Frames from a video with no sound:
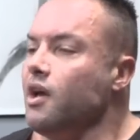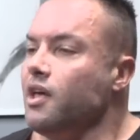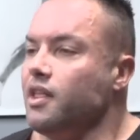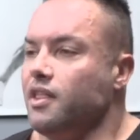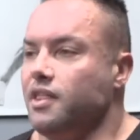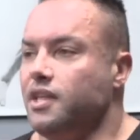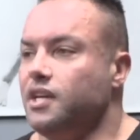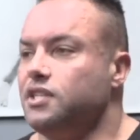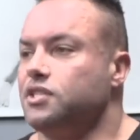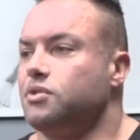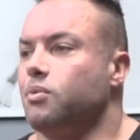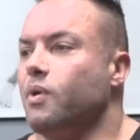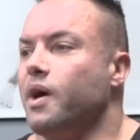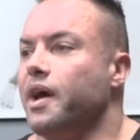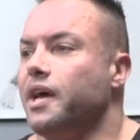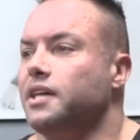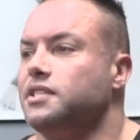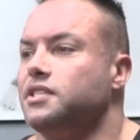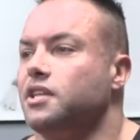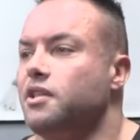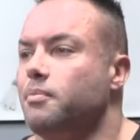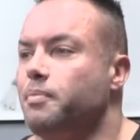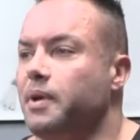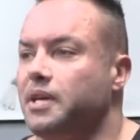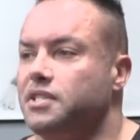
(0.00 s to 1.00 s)
this way
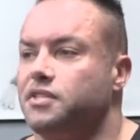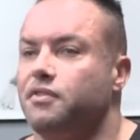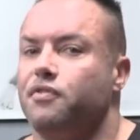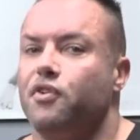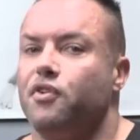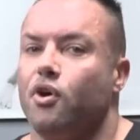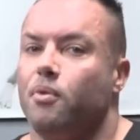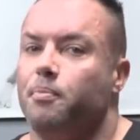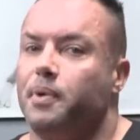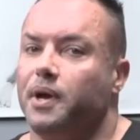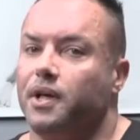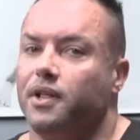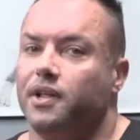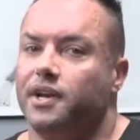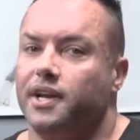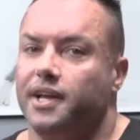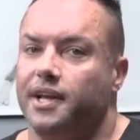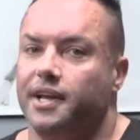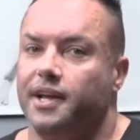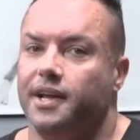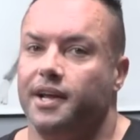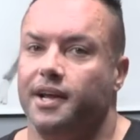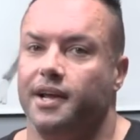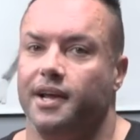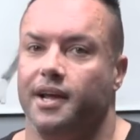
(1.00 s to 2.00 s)
to the best of your
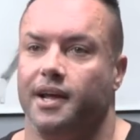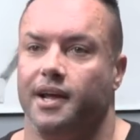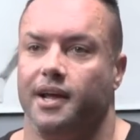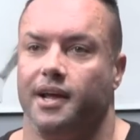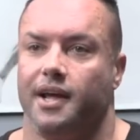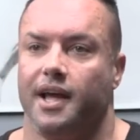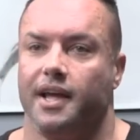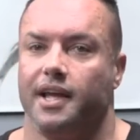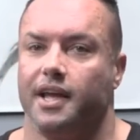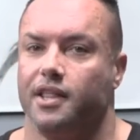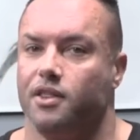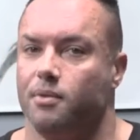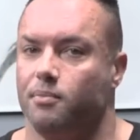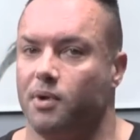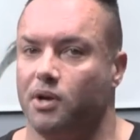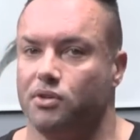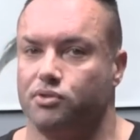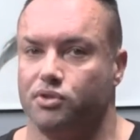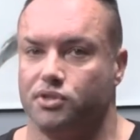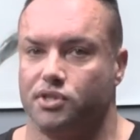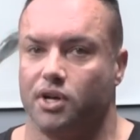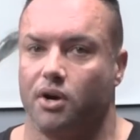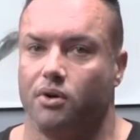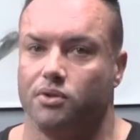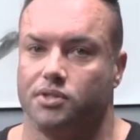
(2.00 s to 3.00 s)
ability and get the most
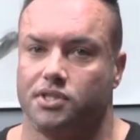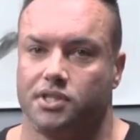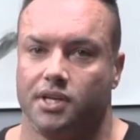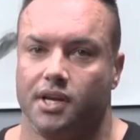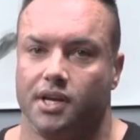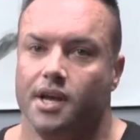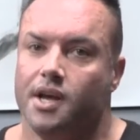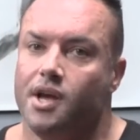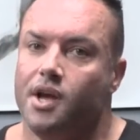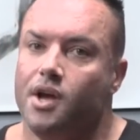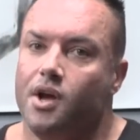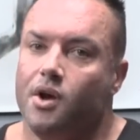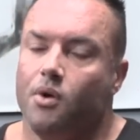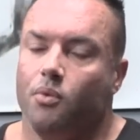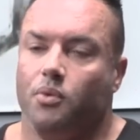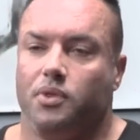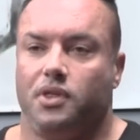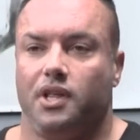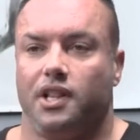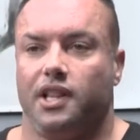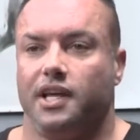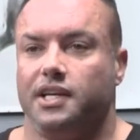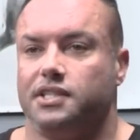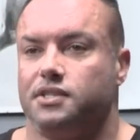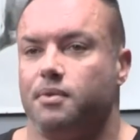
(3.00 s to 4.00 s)
results with
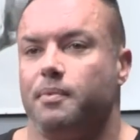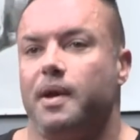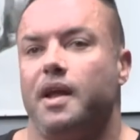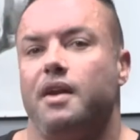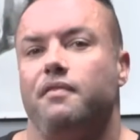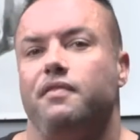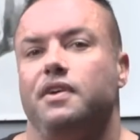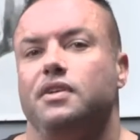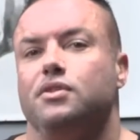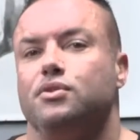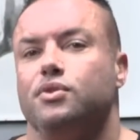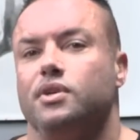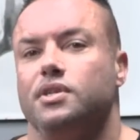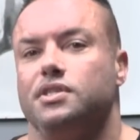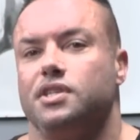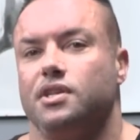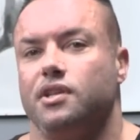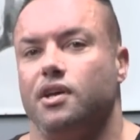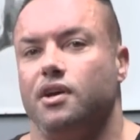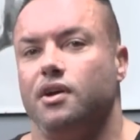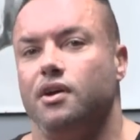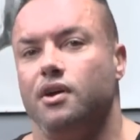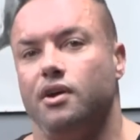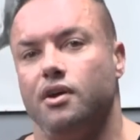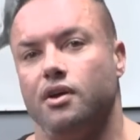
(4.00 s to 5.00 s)
the least amount of injuries in
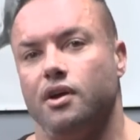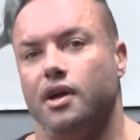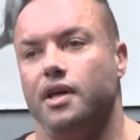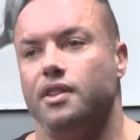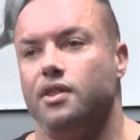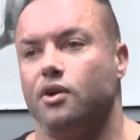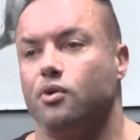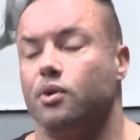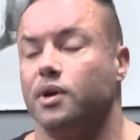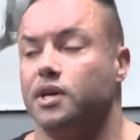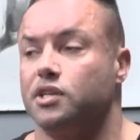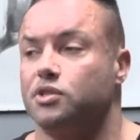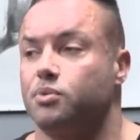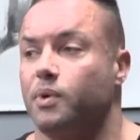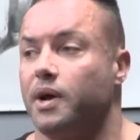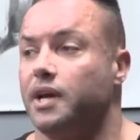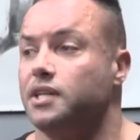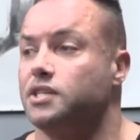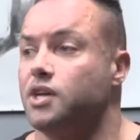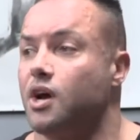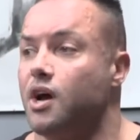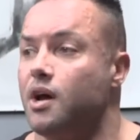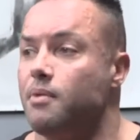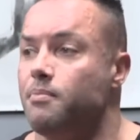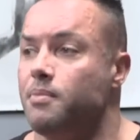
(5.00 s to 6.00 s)
the quickest way of
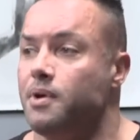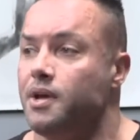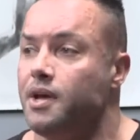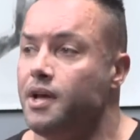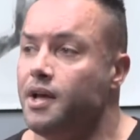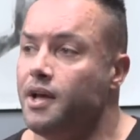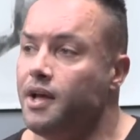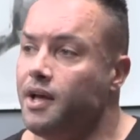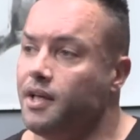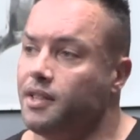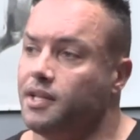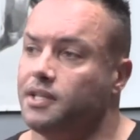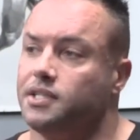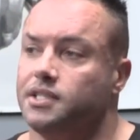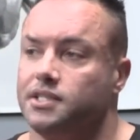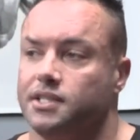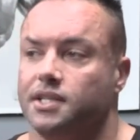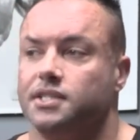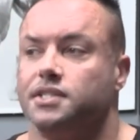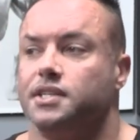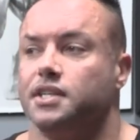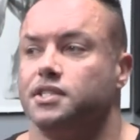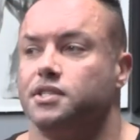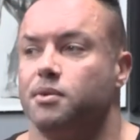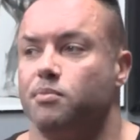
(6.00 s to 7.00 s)
time, this is the
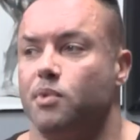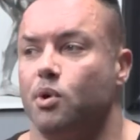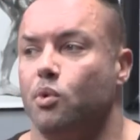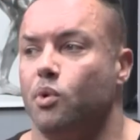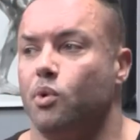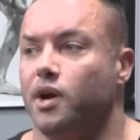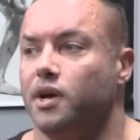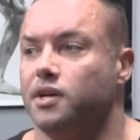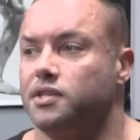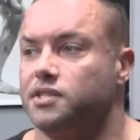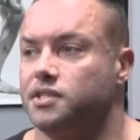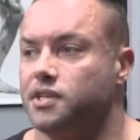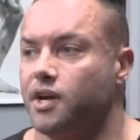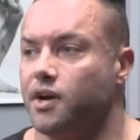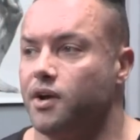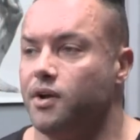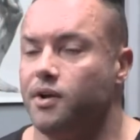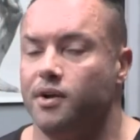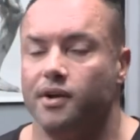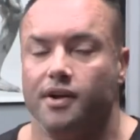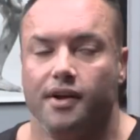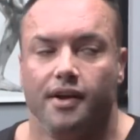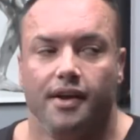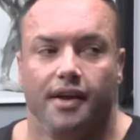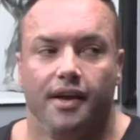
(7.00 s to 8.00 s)
system that works. So
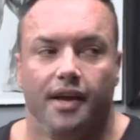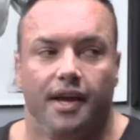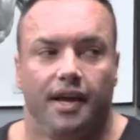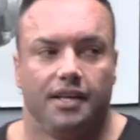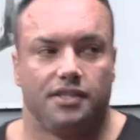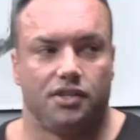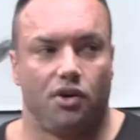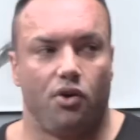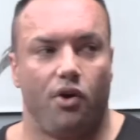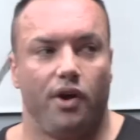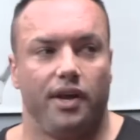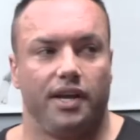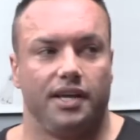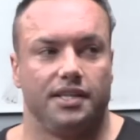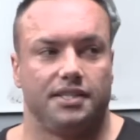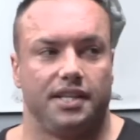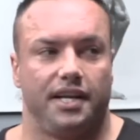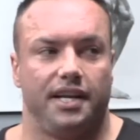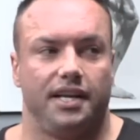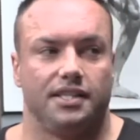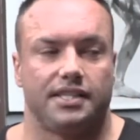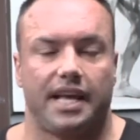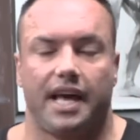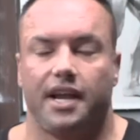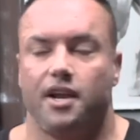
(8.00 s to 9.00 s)
as annoying as it
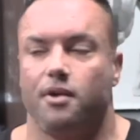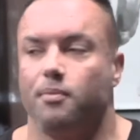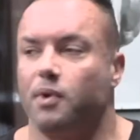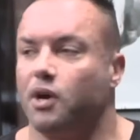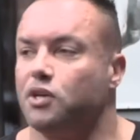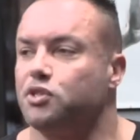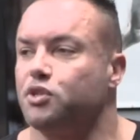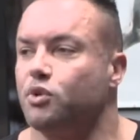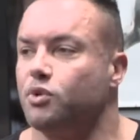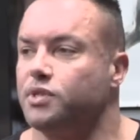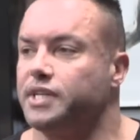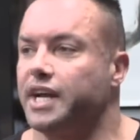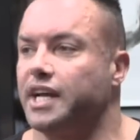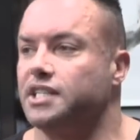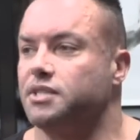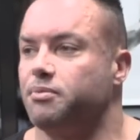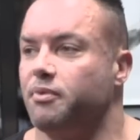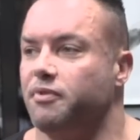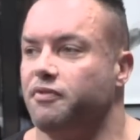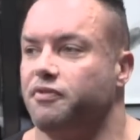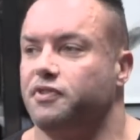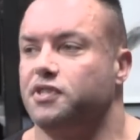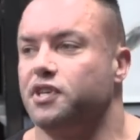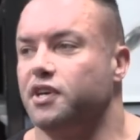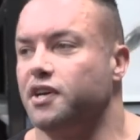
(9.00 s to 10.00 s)
is, I had an emotional
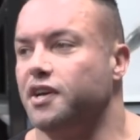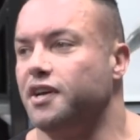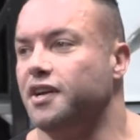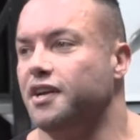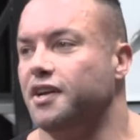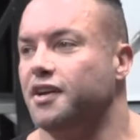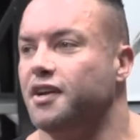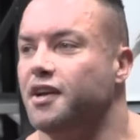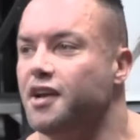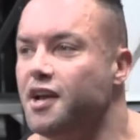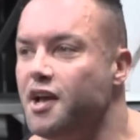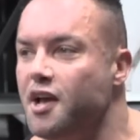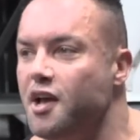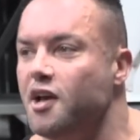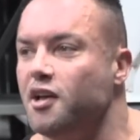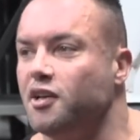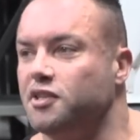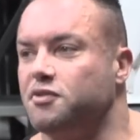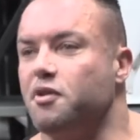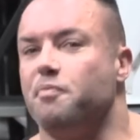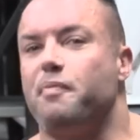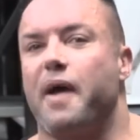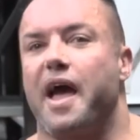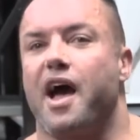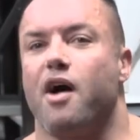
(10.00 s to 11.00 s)
attachment to
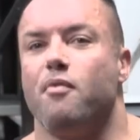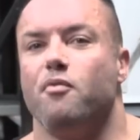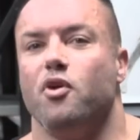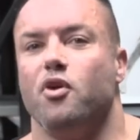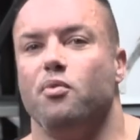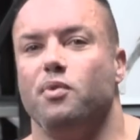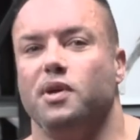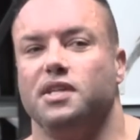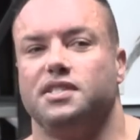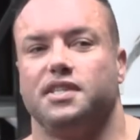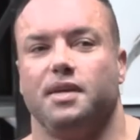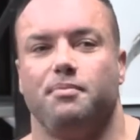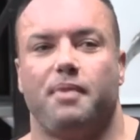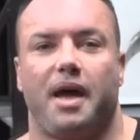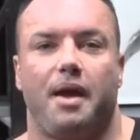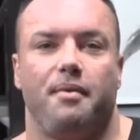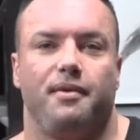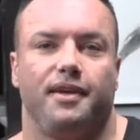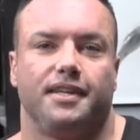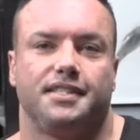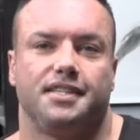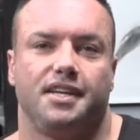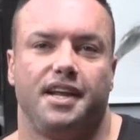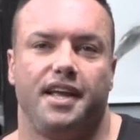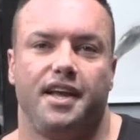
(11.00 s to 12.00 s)
power movements, and maybe
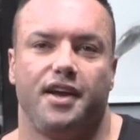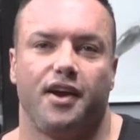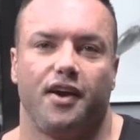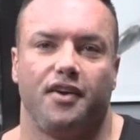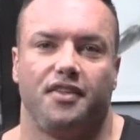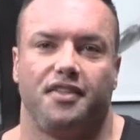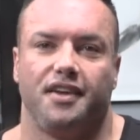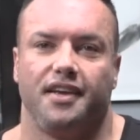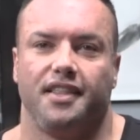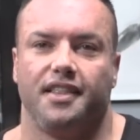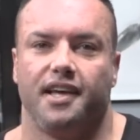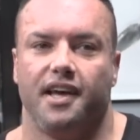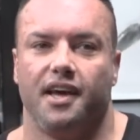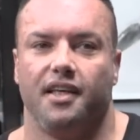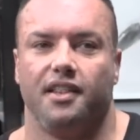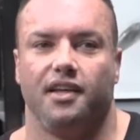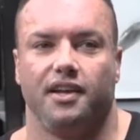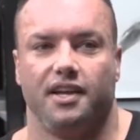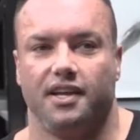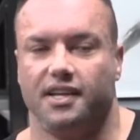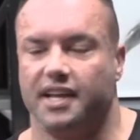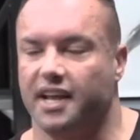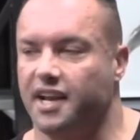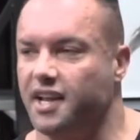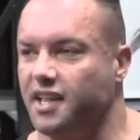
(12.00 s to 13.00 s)
it's an ego thing there that
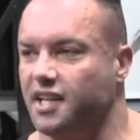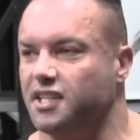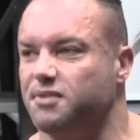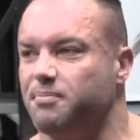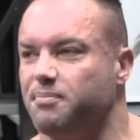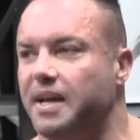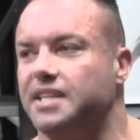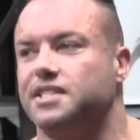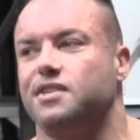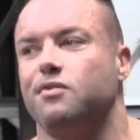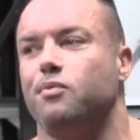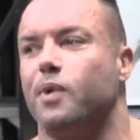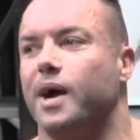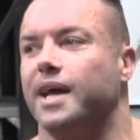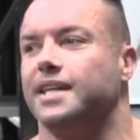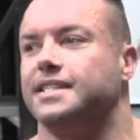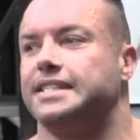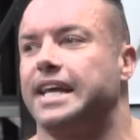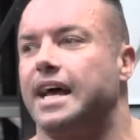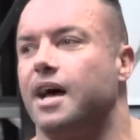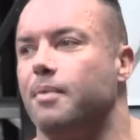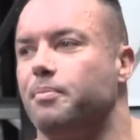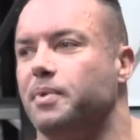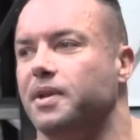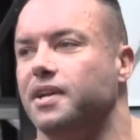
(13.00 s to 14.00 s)
you're getting these massive weights
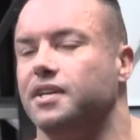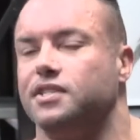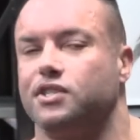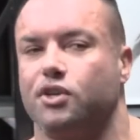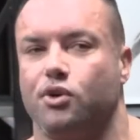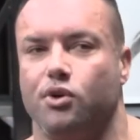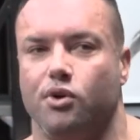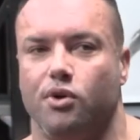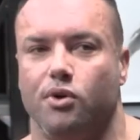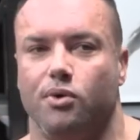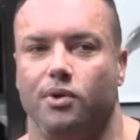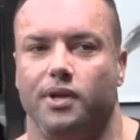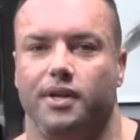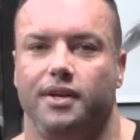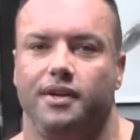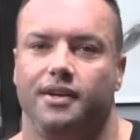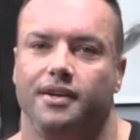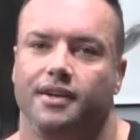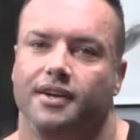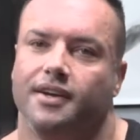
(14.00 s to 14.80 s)
up and it's cool,